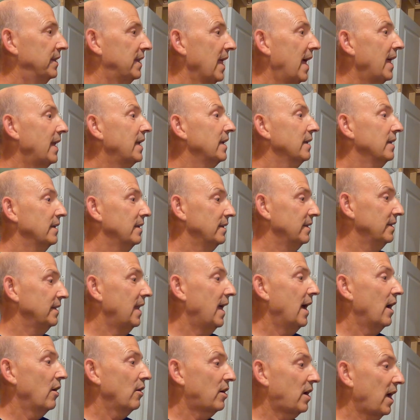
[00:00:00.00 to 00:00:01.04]
but that
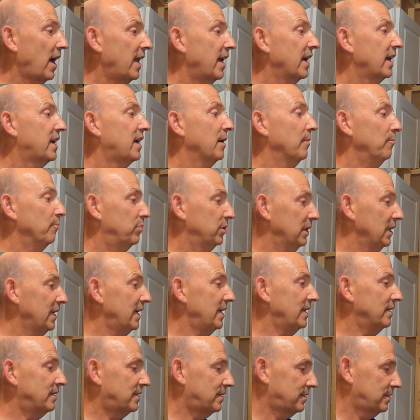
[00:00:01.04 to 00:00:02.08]
now kind of
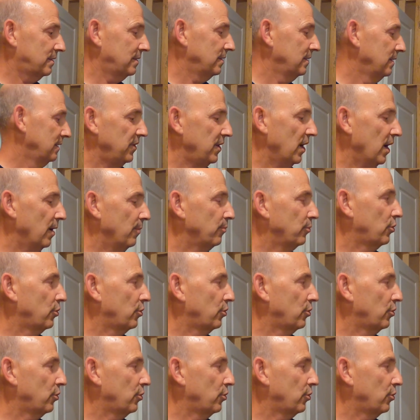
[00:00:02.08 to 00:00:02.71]
completes the